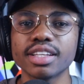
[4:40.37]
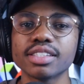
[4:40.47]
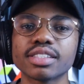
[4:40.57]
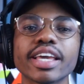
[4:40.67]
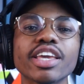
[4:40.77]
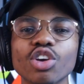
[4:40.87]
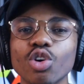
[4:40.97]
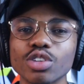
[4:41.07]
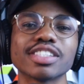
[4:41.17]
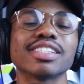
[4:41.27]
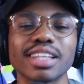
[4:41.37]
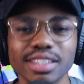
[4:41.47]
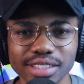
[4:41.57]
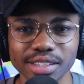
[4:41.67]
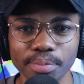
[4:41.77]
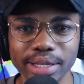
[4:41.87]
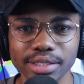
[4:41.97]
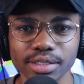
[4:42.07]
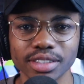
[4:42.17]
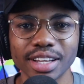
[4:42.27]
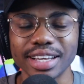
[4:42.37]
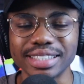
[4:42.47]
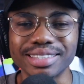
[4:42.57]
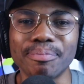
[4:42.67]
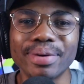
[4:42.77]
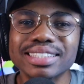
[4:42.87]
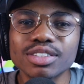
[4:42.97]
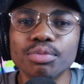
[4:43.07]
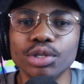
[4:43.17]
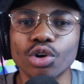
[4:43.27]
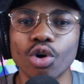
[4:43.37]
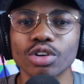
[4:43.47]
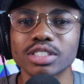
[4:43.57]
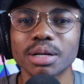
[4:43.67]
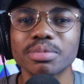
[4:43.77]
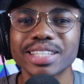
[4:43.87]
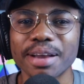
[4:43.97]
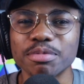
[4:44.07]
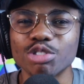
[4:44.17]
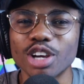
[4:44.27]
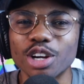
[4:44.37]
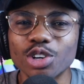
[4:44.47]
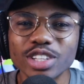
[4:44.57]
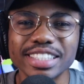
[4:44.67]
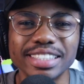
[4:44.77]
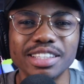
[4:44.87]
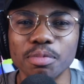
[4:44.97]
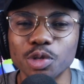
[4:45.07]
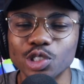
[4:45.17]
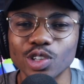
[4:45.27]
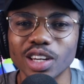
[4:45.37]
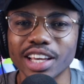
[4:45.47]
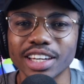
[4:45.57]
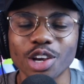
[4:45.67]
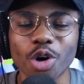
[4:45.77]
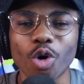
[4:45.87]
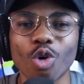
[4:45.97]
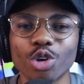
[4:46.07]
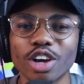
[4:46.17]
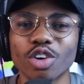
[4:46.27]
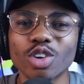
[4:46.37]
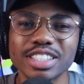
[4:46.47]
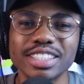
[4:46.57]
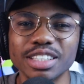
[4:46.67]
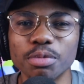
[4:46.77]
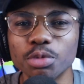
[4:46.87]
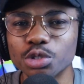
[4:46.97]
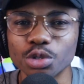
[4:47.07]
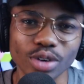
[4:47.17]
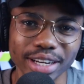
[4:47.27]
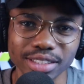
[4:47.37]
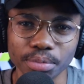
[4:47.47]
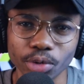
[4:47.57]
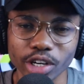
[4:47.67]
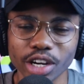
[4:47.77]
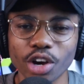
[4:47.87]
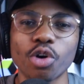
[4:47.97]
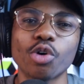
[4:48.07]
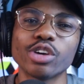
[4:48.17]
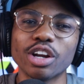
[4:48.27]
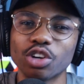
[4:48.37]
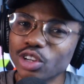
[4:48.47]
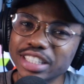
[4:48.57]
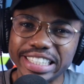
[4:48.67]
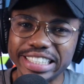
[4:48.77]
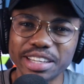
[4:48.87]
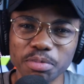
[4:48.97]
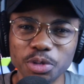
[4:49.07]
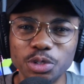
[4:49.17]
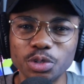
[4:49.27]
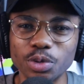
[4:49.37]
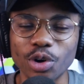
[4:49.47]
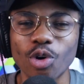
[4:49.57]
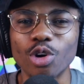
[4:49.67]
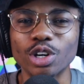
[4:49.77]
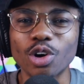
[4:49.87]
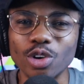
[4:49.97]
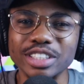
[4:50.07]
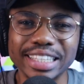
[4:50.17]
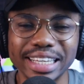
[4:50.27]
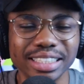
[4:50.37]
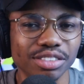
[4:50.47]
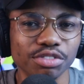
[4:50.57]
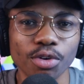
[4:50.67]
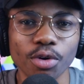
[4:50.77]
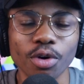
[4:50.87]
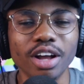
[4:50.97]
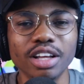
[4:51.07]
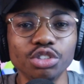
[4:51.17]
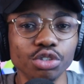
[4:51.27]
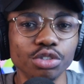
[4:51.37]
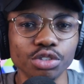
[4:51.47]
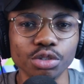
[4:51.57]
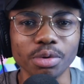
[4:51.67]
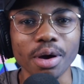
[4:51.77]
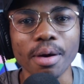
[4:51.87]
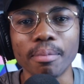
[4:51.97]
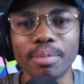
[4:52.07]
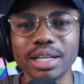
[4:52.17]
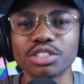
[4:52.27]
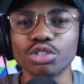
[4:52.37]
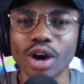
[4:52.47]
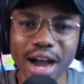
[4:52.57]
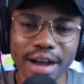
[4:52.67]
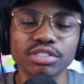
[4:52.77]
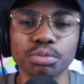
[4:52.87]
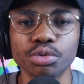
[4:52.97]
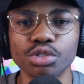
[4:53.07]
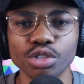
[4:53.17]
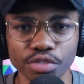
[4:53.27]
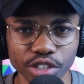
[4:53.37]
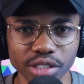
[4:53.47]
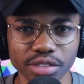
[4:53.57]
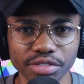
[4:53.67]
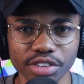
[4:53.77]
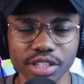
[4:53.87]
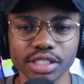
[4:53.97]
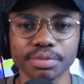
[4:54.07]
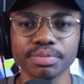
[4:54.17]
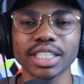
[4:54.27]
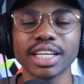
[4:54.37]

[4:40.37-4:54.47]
Staying consistent is a battle. It's a battle because sometimes you are not in the mood to learn, or you are not in the mood to write a book, or you are not in the mood to record content for YouTube, but you have to put your vision first.